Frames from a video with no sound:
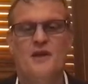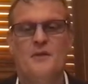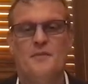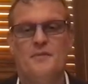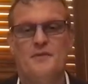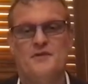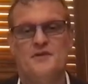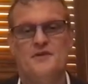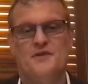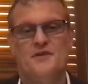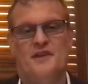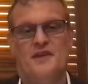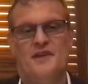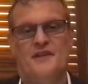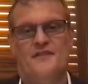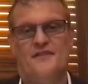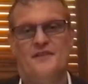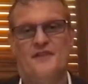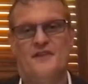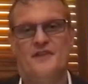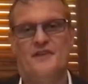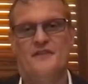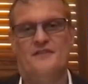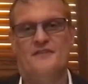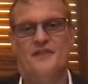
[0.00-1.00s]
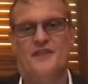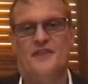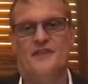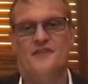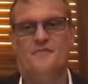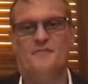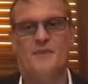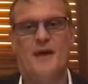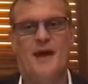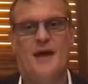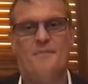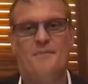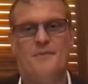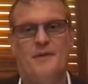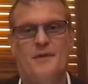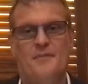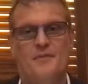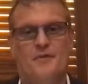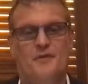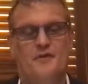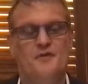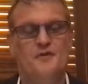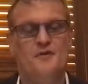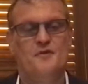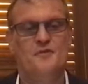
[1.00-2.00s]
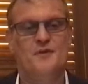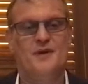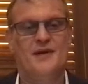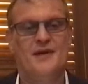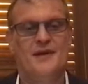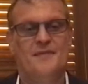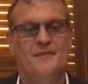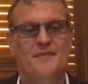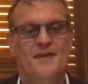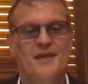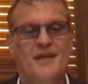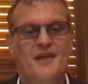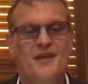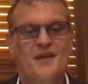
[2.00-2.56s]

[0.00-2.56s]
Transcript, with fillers: opportunity for the, for the smart people who, um,